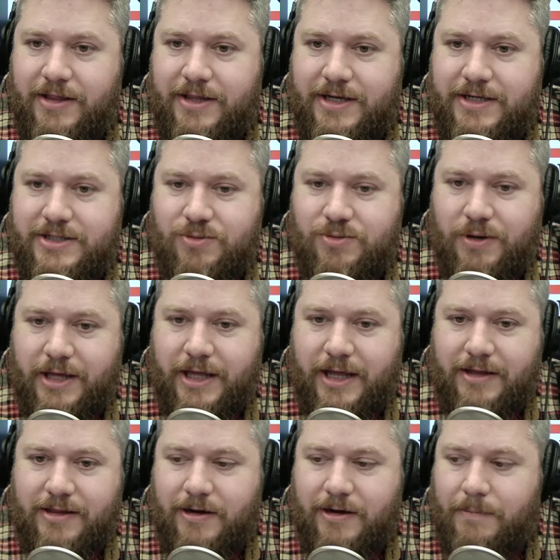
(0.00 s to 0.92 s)
They just want to
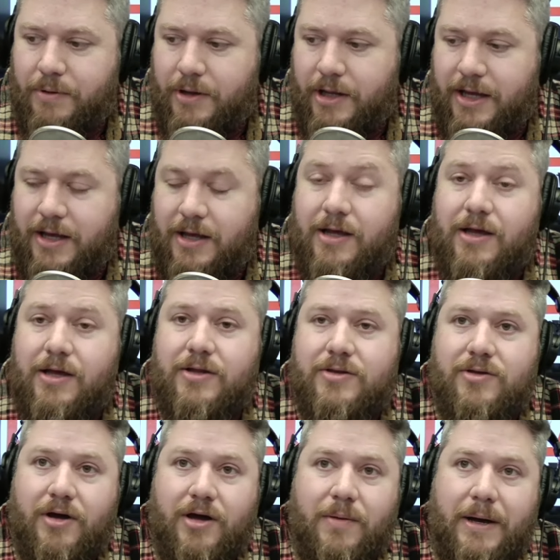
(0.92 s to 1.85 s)
get out there and play.
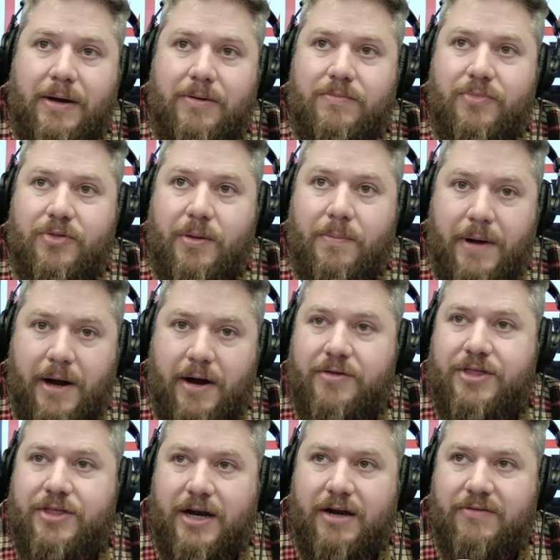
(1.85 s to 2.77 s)
Talking about the
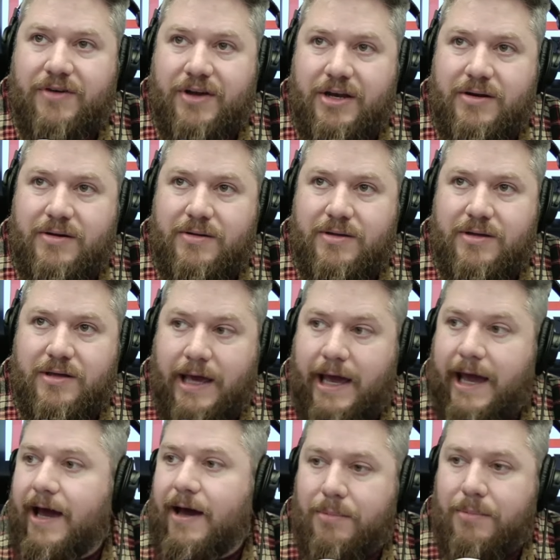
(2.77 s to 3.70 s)
marathon of it,
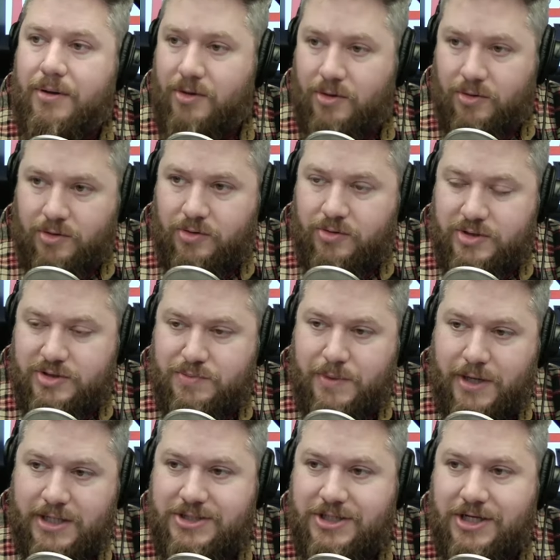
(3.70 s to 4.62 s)
Gab, who you just
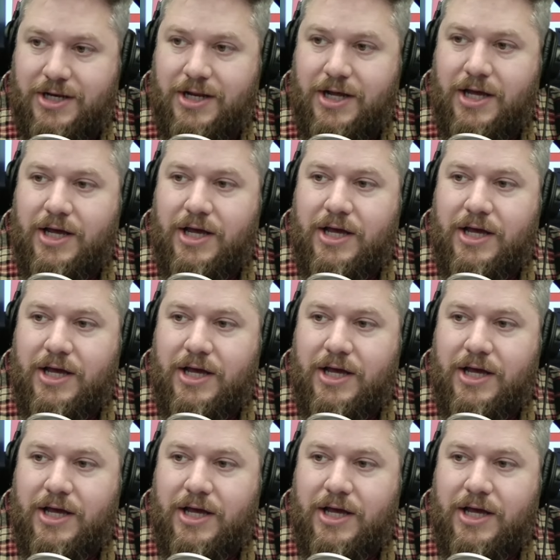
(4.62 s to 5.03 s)
mentioned,